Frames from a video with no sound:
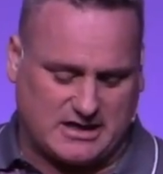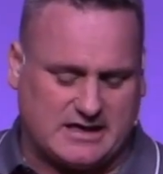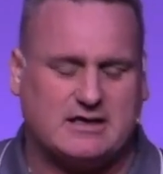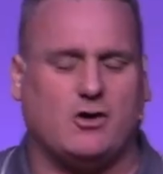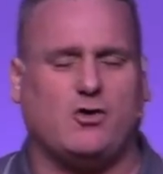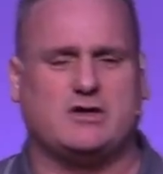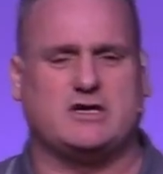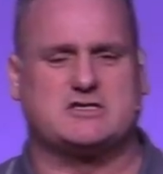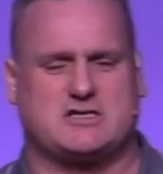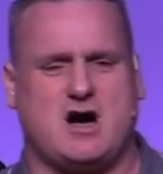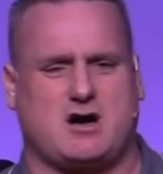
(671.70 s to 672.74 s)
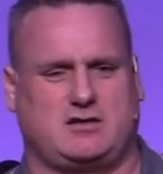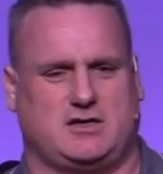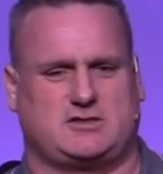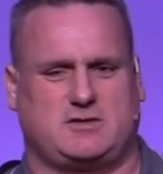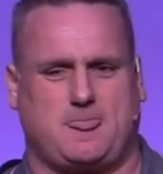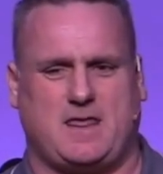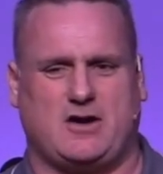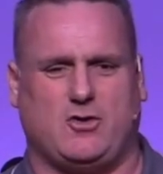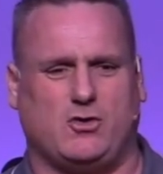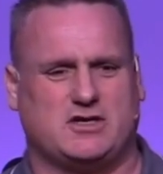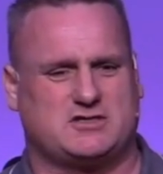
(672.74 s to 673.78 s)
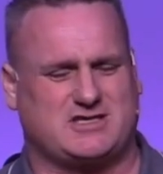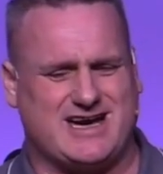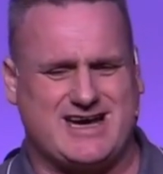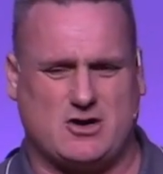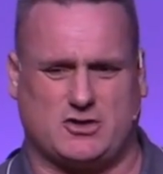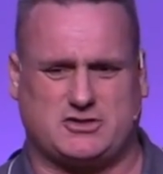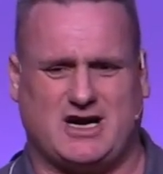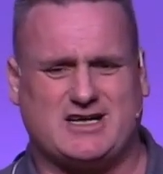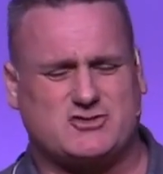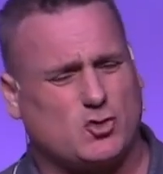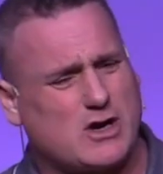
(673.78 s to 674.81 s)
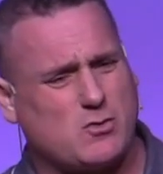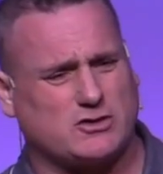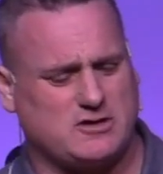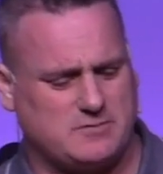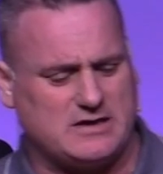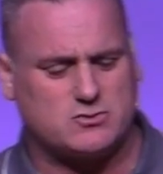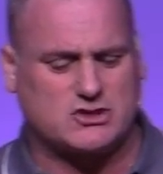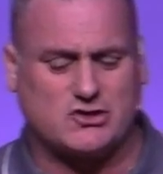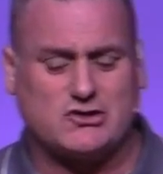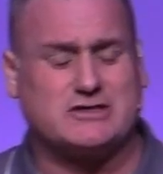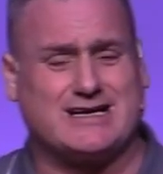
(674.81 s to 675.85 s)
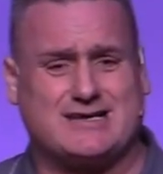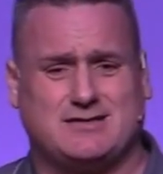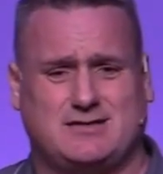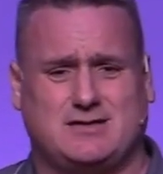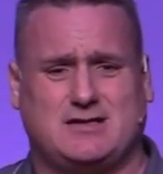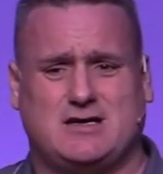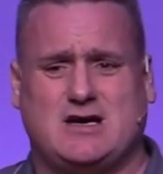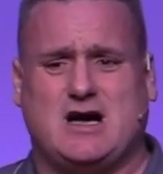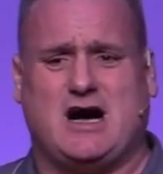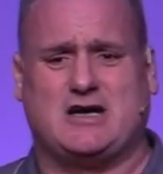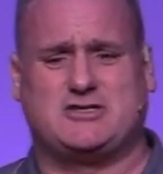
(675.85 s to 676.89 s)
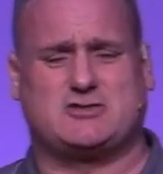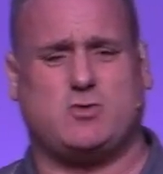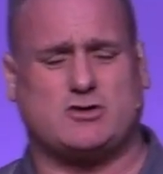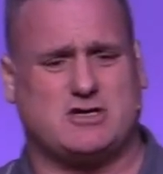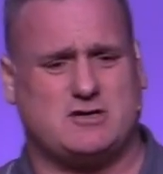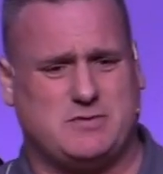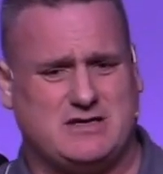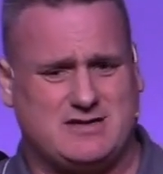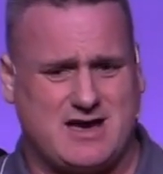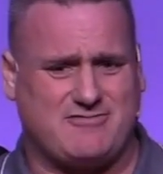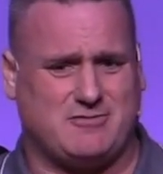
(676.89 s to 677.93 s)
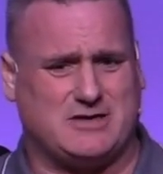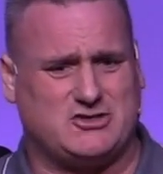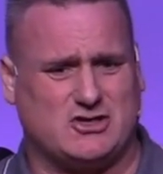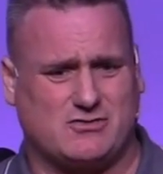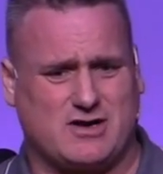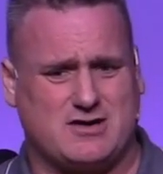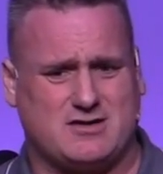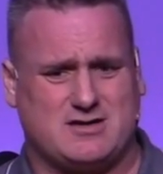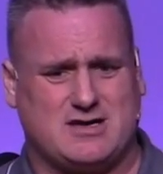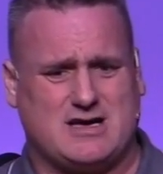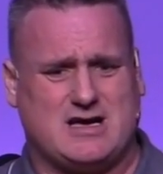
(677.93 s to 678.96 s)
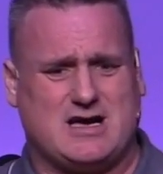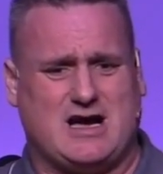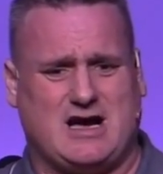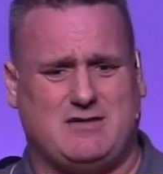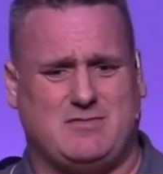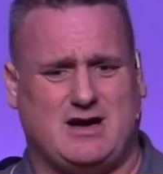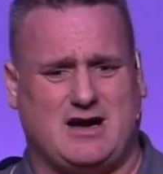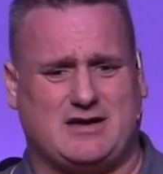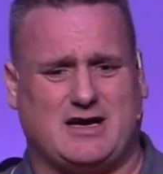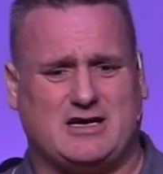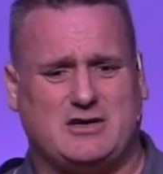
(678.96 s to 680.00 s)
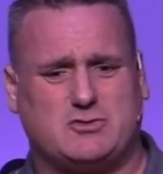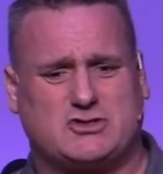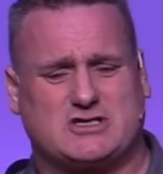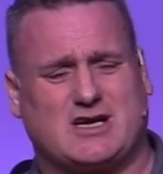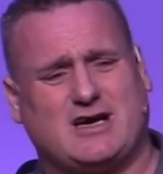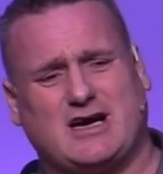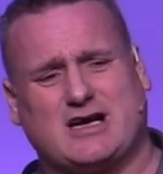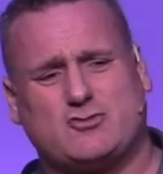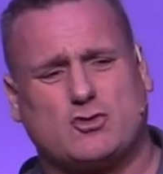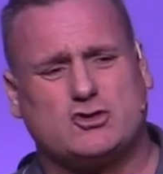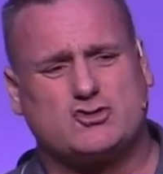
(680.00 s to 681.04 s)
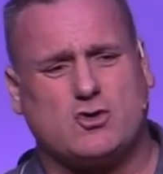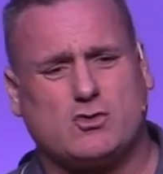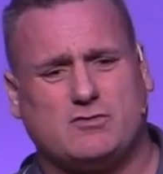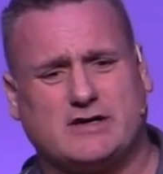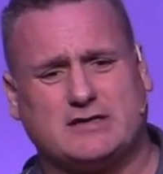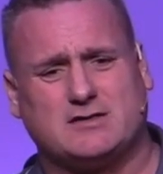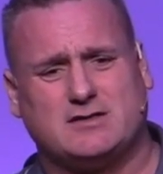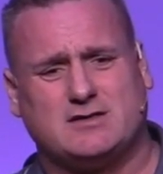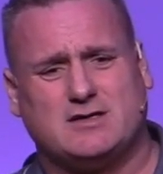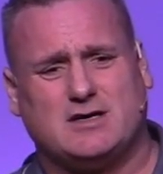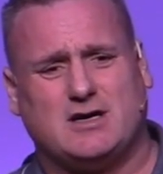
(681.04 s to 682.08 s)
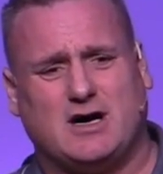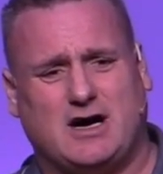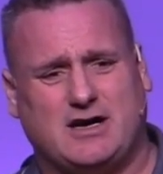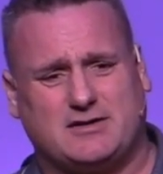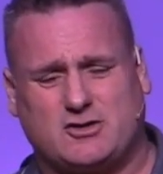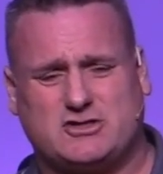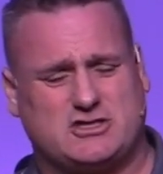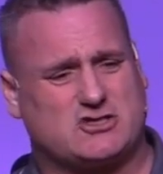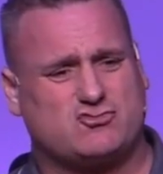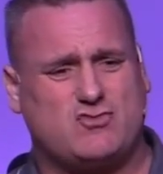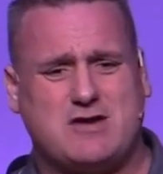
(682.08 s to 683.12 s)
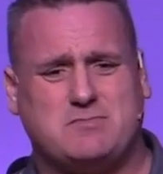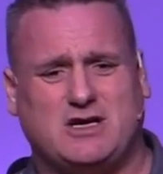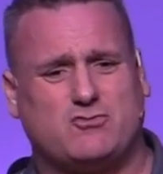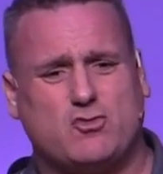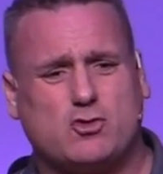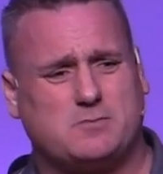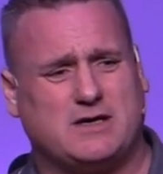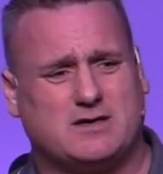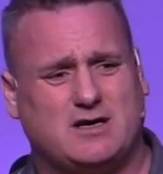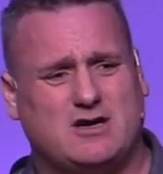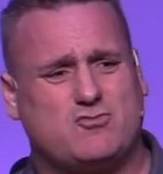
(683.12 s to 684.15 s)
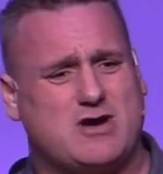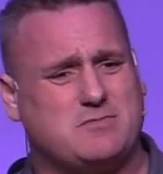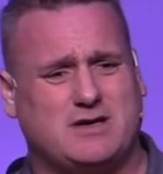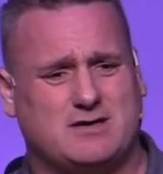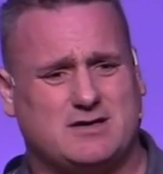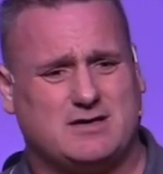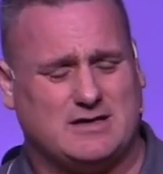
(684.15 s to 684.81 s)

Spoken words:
In all this darkness and all this chaos, that's all I wanted to be, was a good dad. I just wanted to be there for my children, and it was just like I had no control over it, and because it just ruled me, it run me.